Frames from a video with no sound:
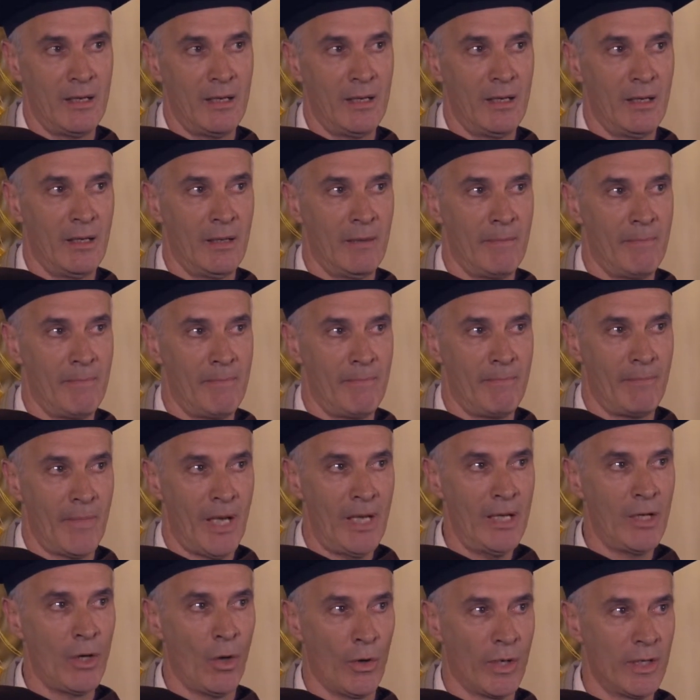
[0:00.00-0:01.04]

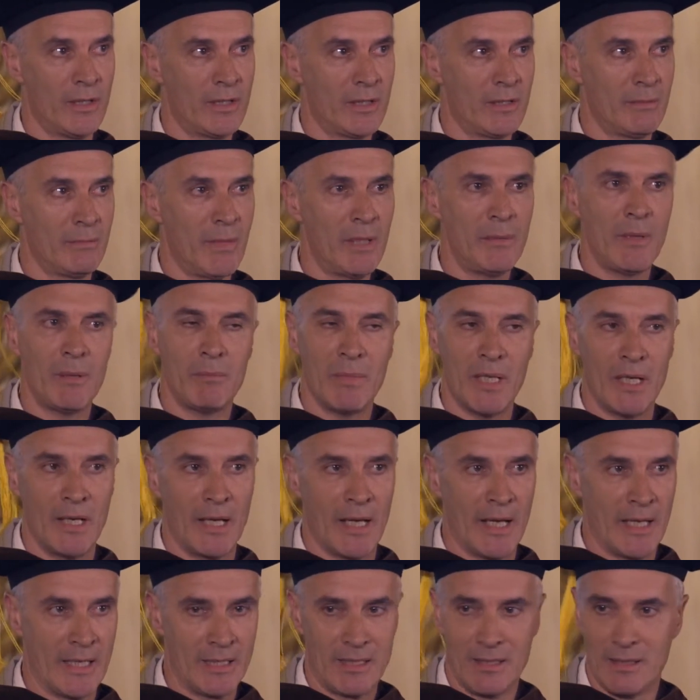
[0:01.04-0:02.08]
I got it, maybe a bit
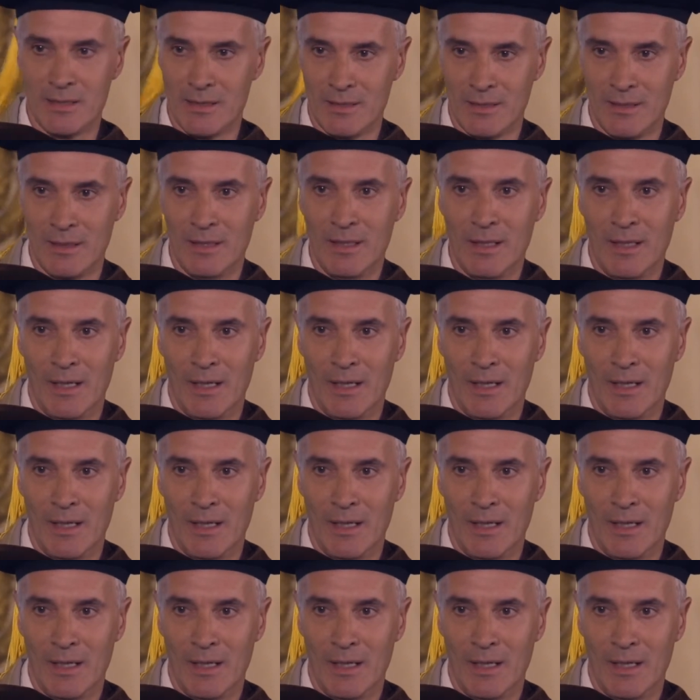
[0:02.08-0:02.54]
late.